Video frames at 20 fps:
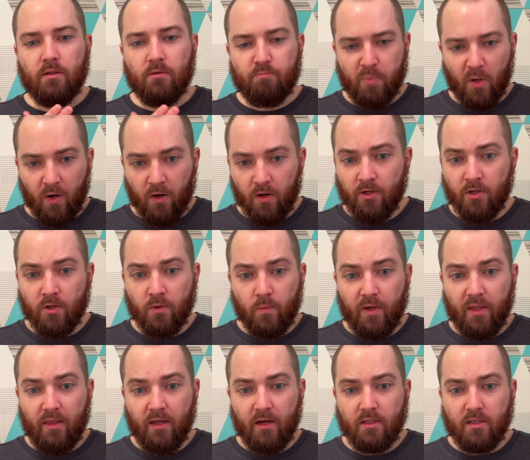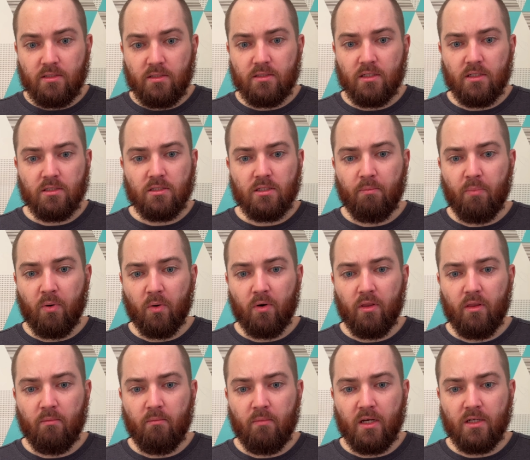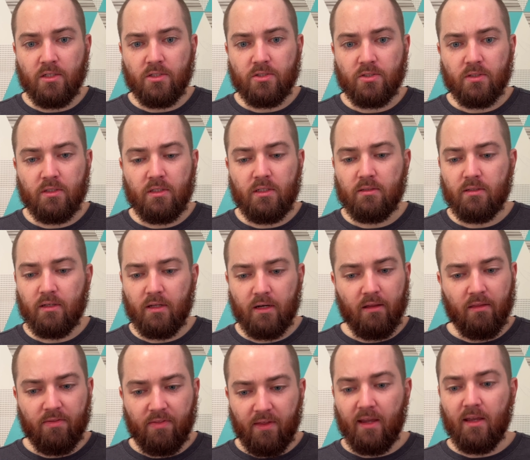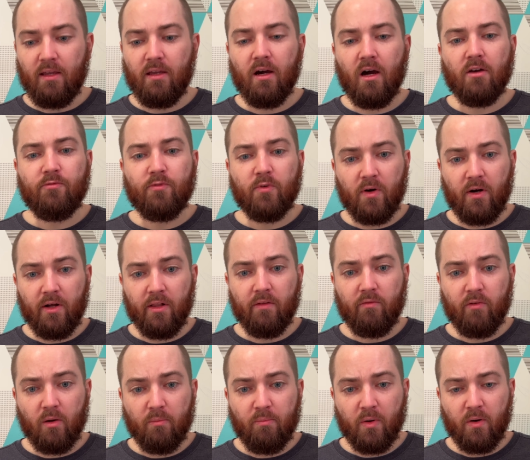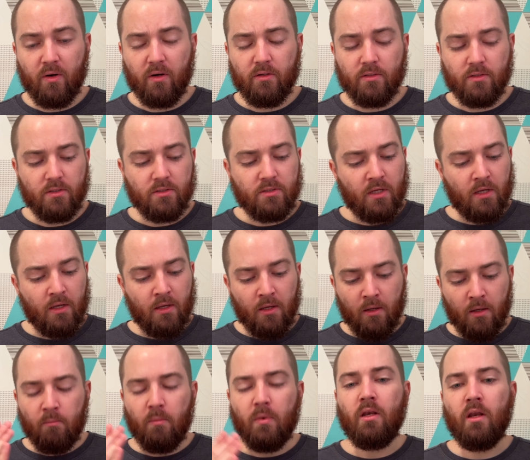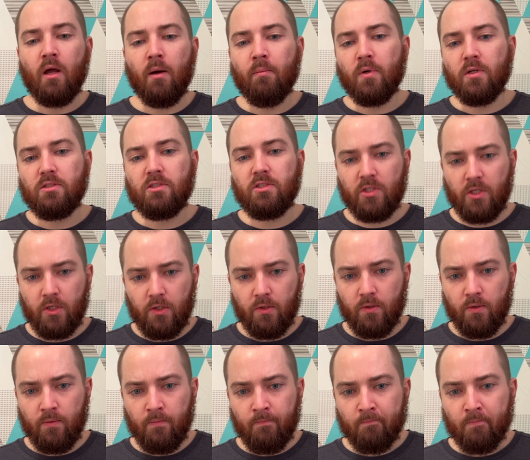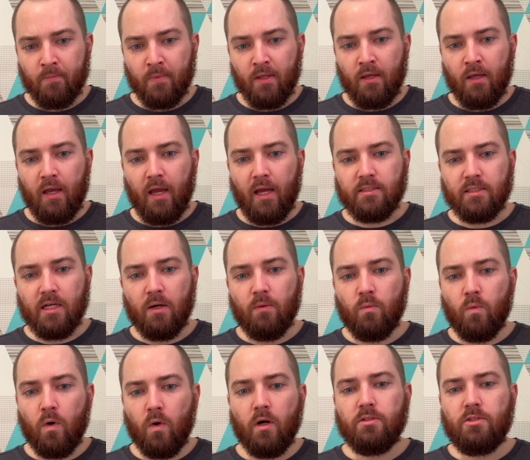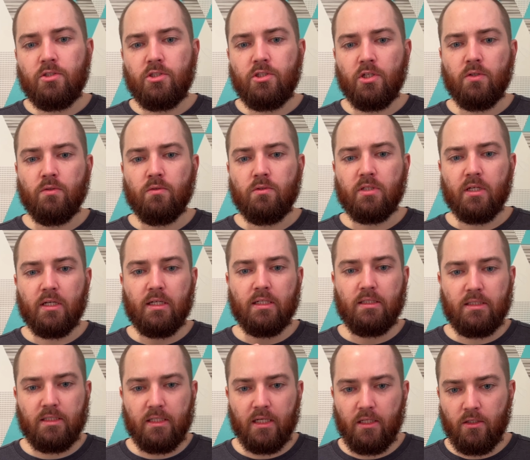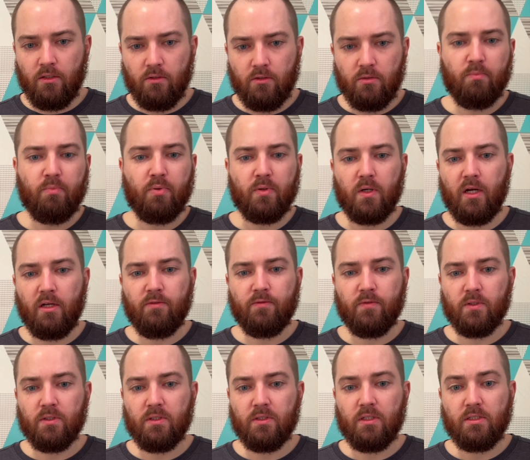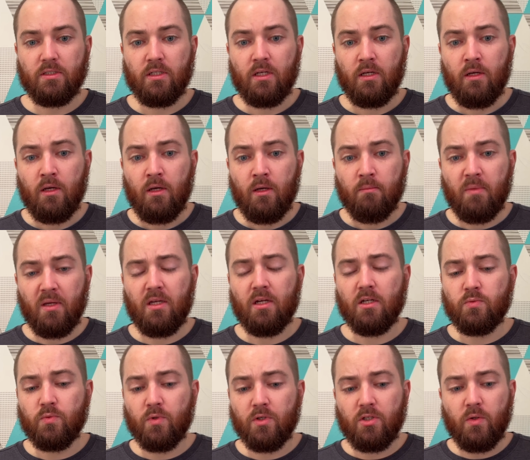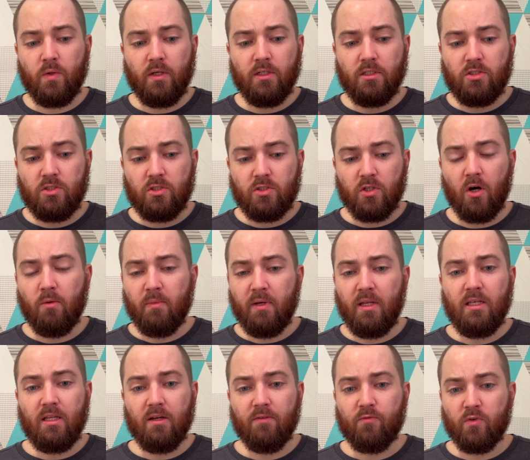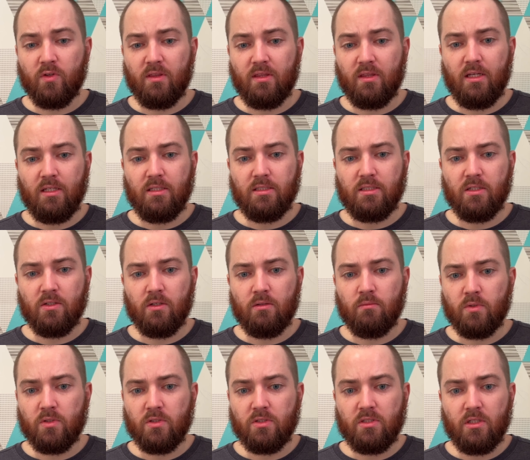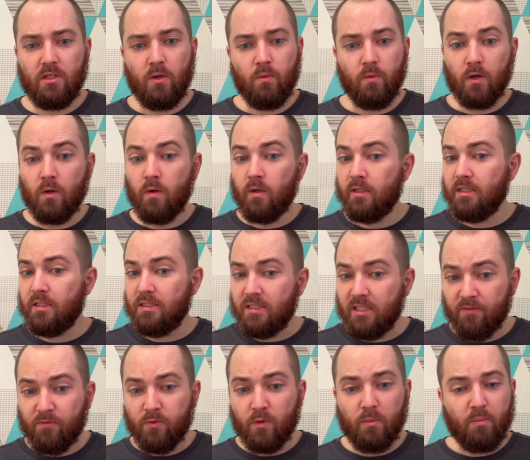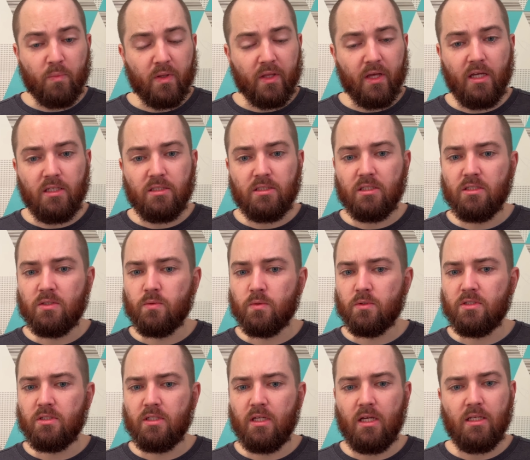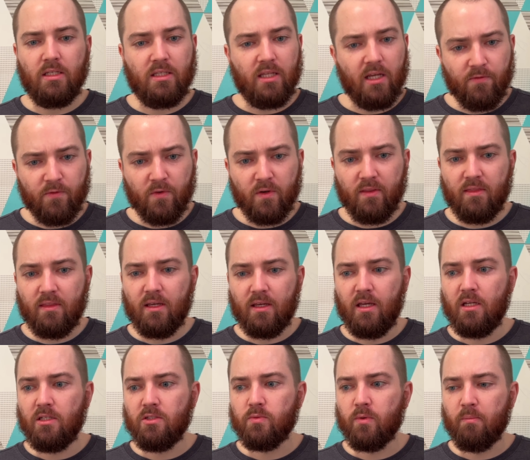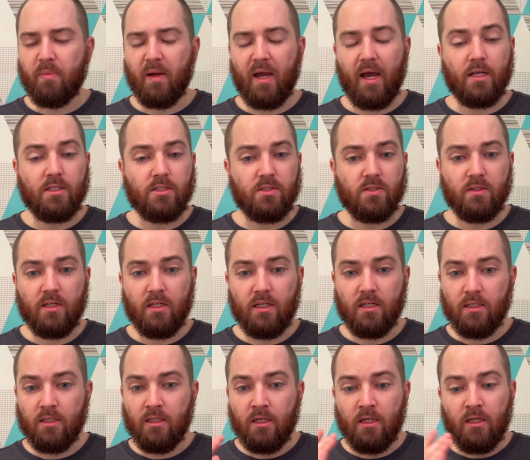partner with us in support of the ministry. And I thank God for all of our partners. But number two is I want you to continue to pray for us because we're doing so many different things here in Brazil. We're going to different places. We're seeing different things. We're pastoring and